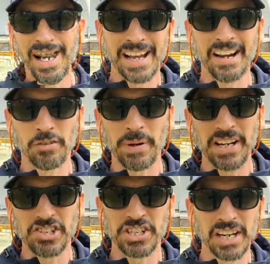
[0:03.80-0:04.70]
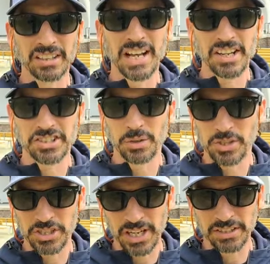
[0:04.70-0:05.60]
Hey everybody, Shane Klass here
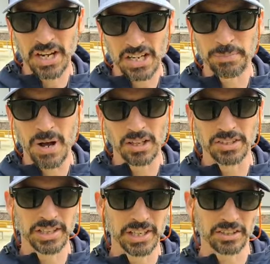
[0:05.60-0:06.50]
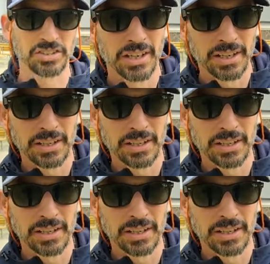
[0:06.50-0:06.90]
with Shane Talks Politics.